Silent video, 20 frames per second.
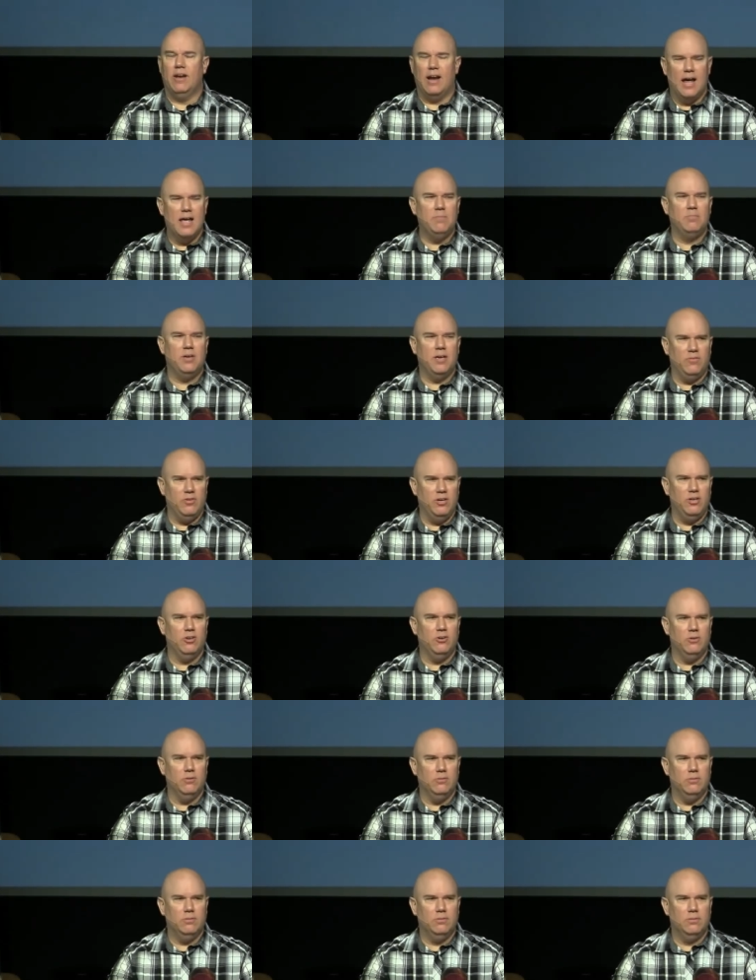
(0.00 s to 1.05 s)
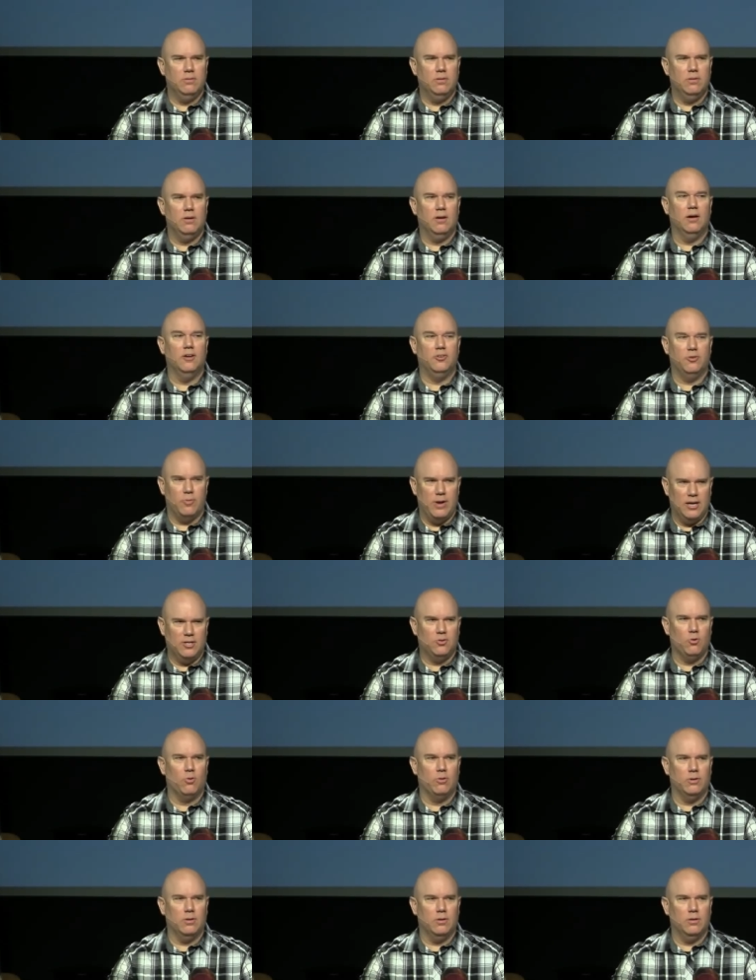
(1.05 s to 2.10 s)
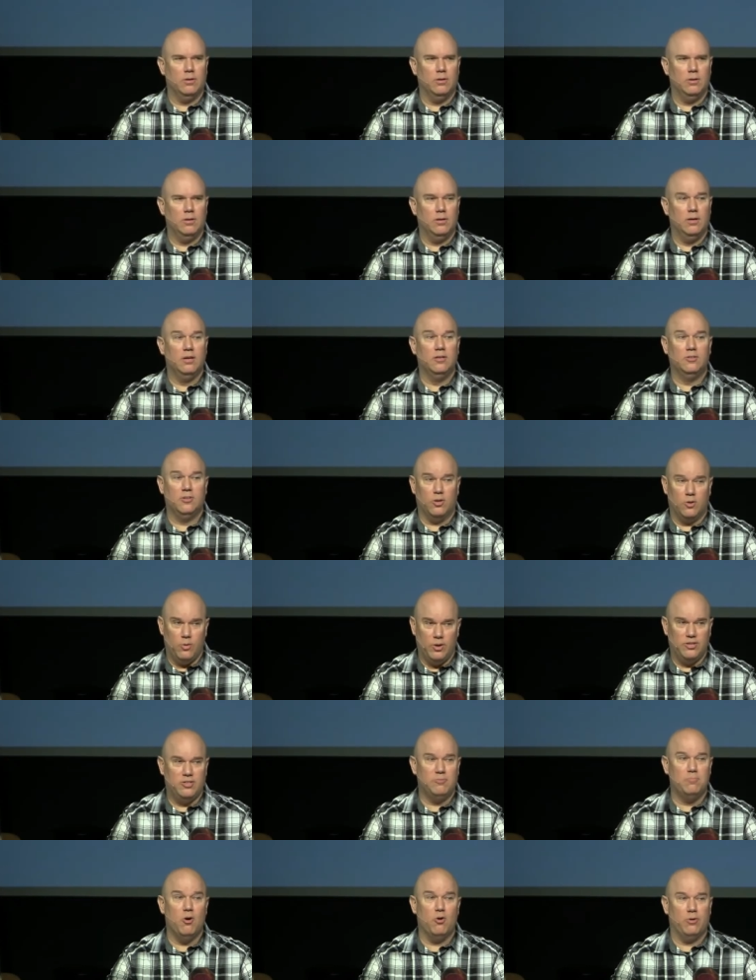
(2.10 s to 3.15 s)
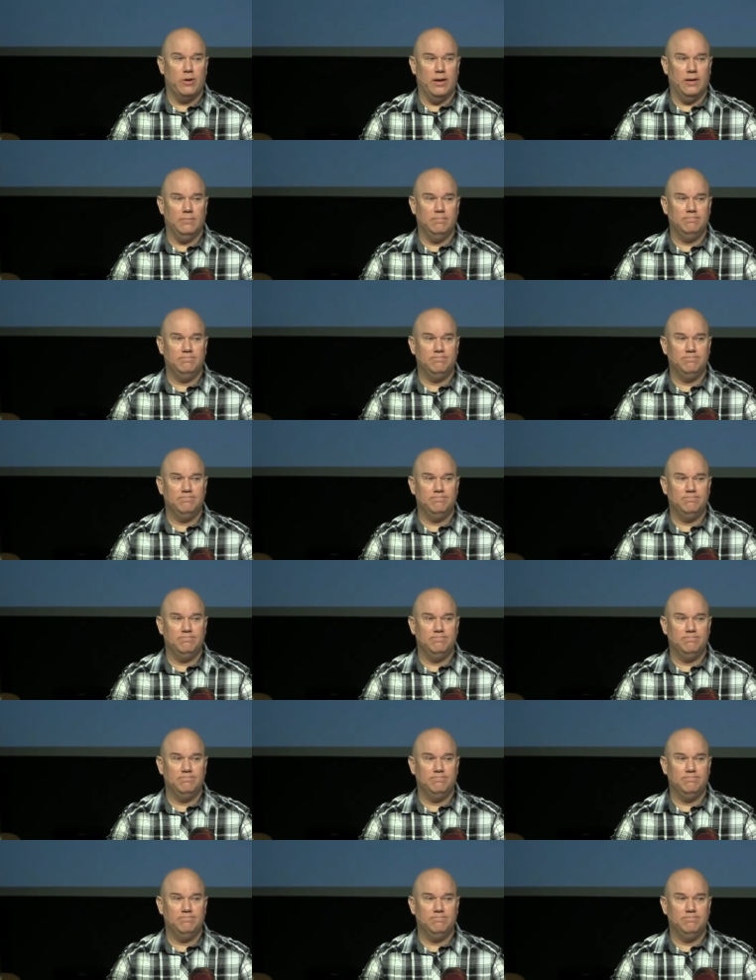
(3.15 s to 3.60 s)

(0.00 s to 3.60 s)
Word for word: And I am giving you a direct order to quit smoking.